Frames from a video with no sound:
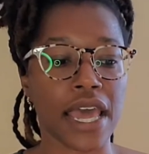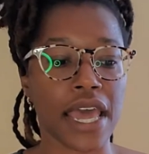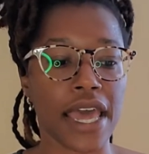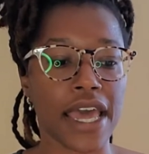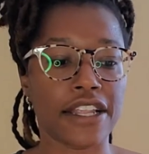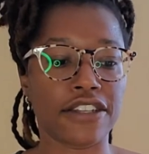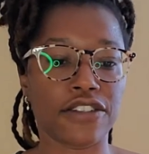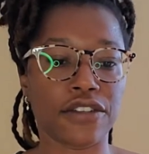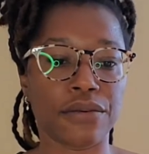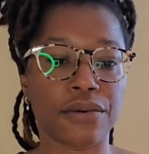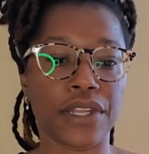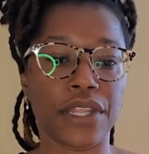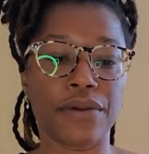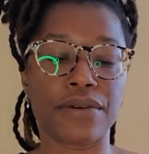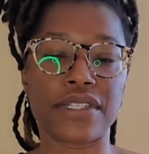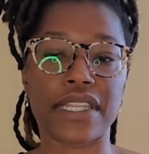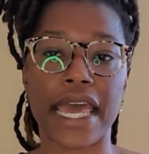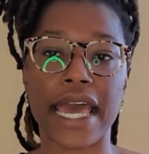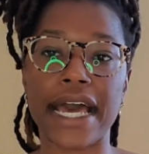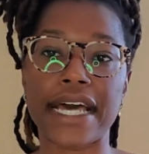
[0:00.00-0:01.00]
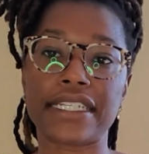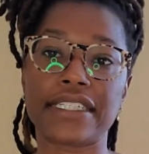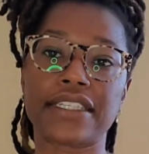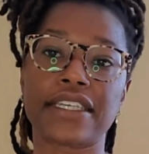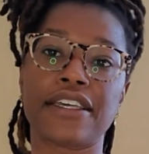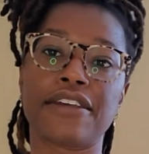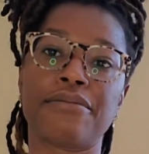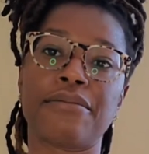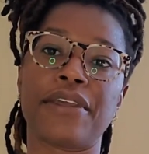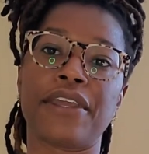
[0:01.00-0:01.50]
And so when he was
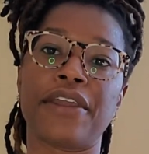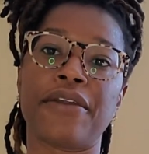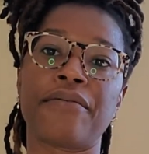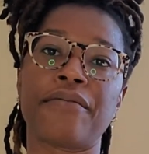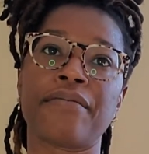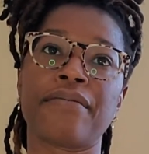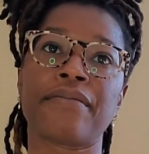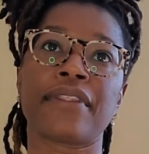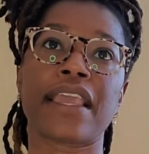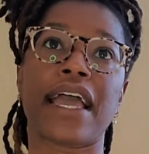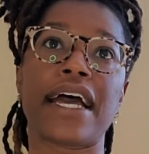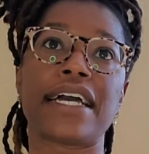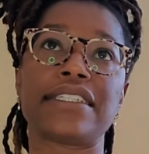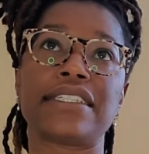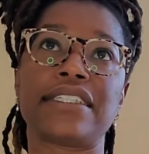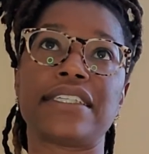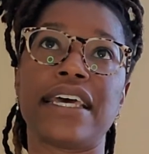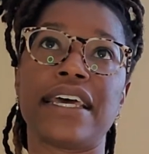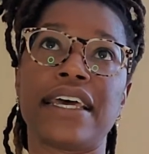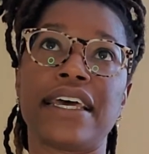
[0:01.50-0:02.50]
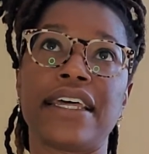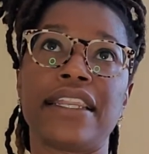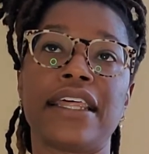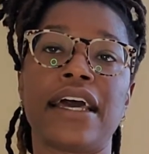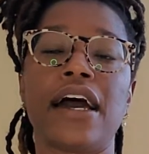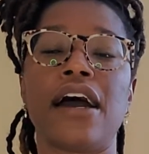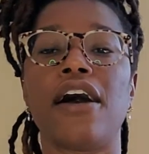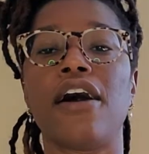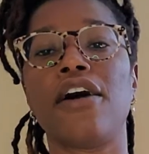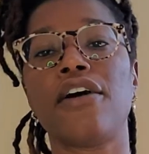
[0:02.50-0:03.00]
asking me, I said,
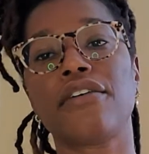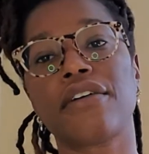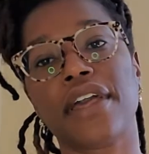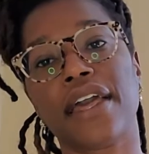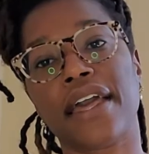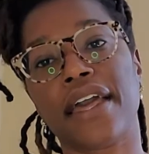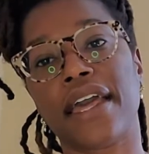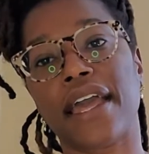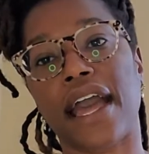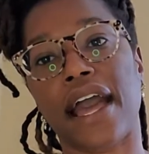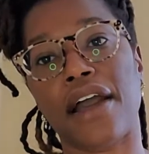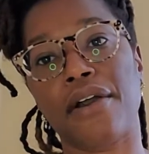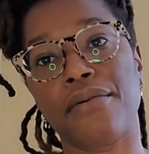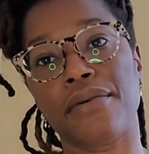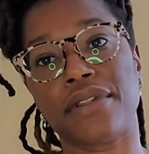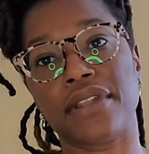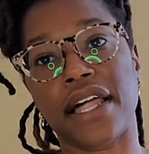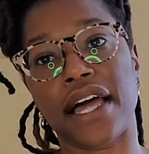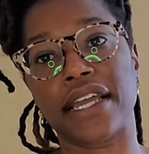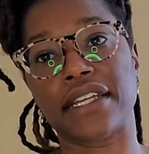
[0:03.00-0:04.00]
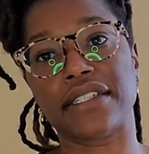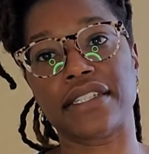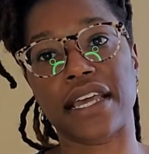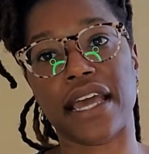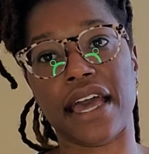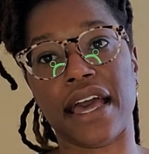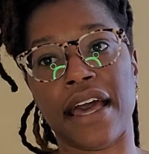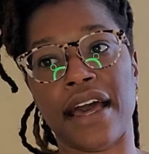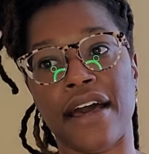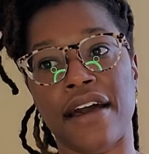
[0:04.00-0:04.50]
okay, I would like to
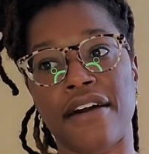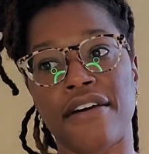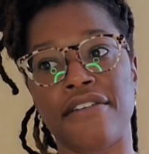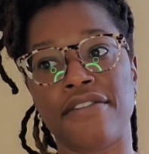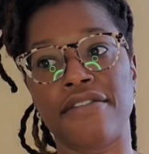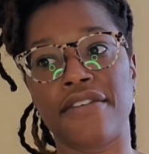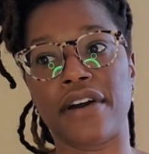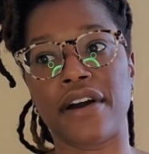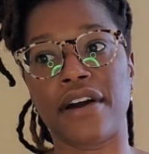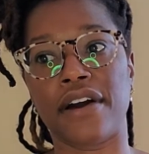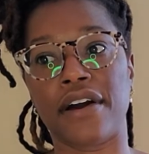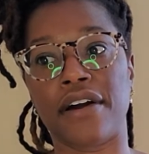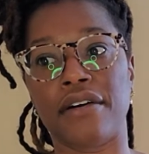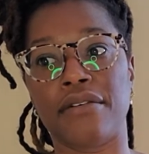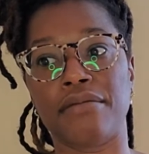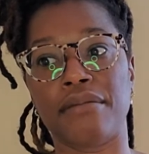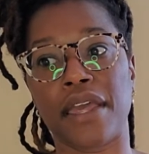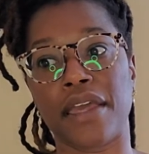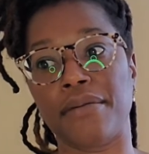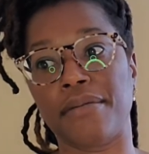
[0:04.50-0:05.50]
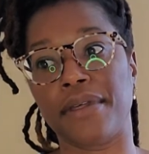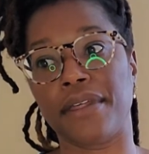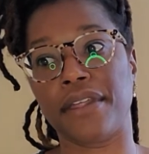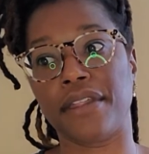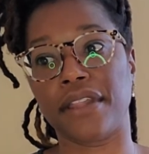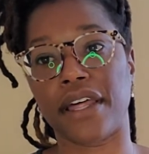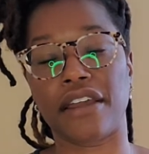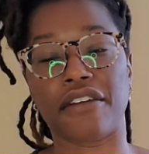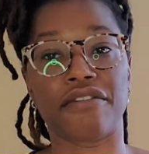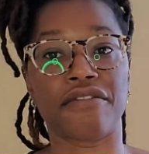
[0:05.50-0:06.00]
have maybe
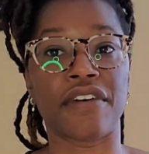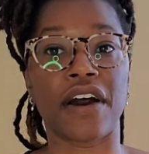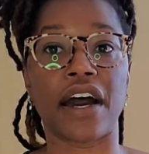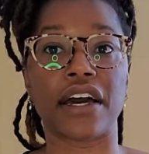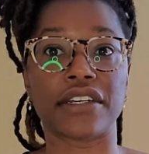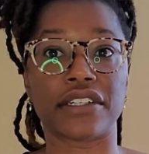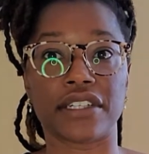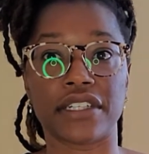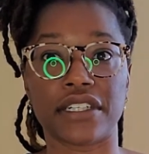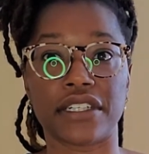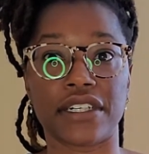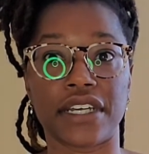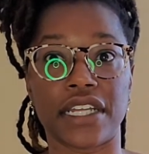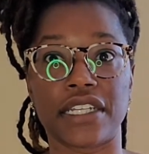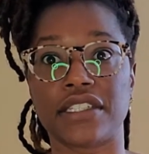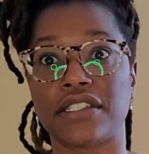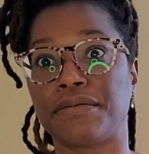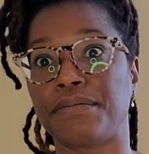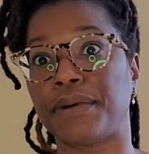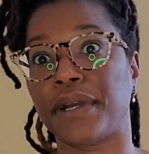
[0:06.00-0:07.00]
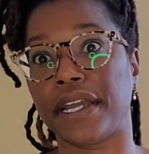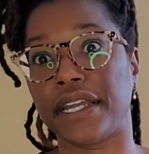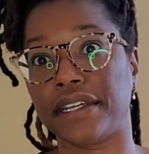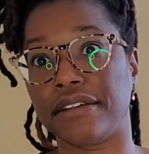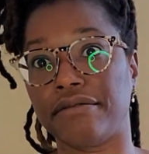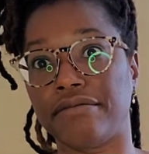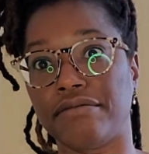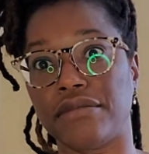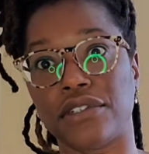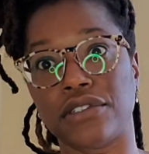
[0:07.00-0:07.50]
like vodka and Sprite
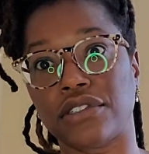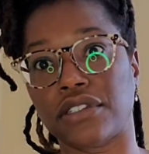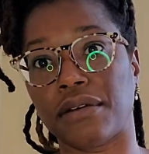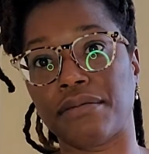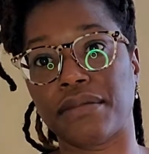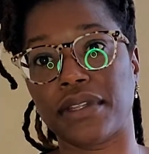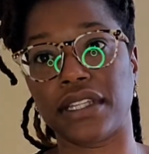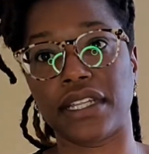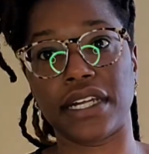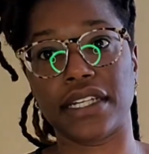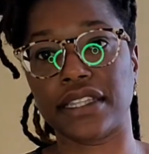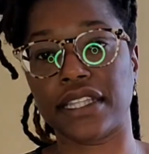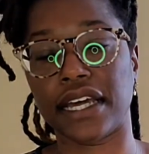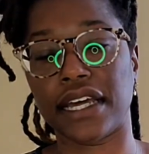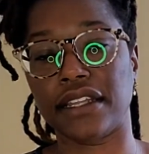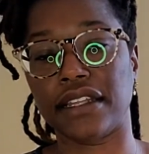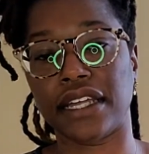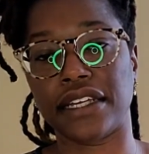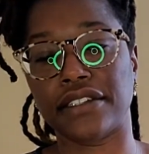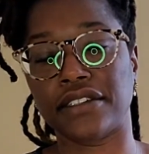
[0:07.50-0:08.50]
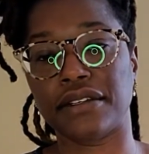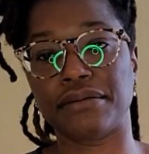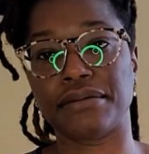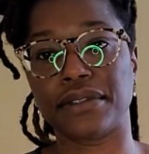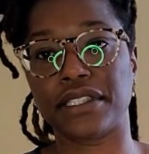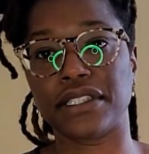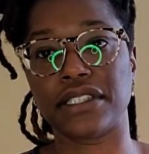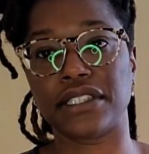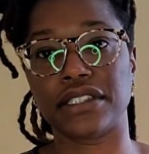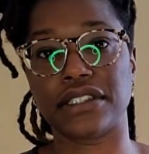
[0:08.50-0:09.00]
or something like that, like
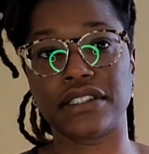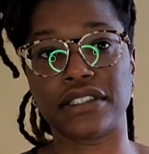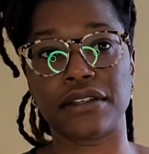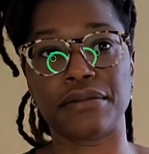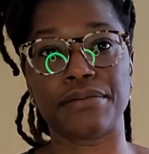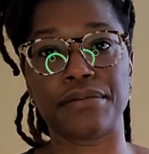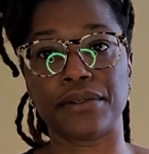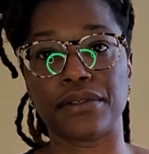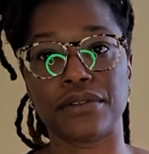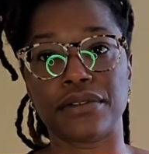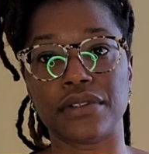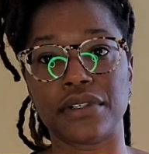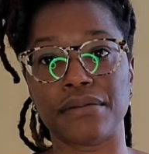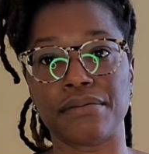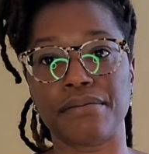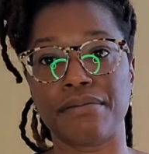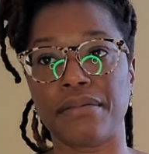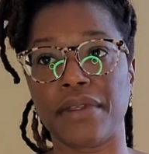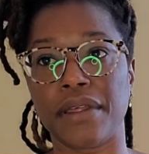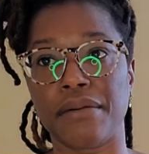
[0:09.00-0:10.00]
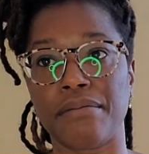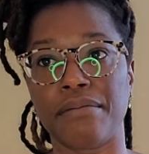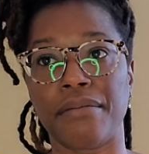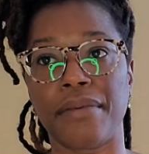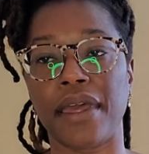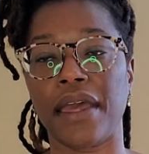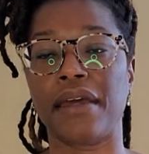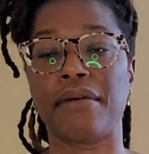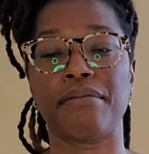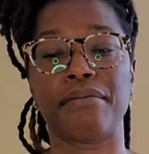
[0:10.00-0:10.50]
something just simple
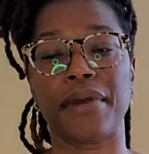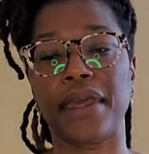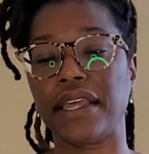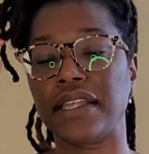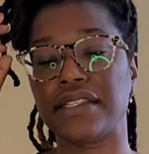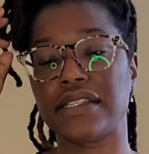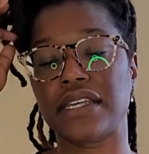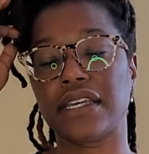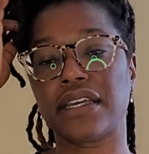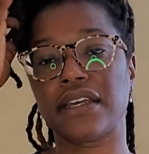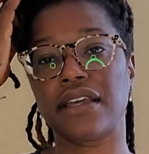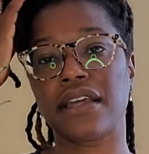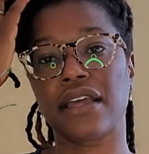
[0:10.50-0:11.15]
and basic.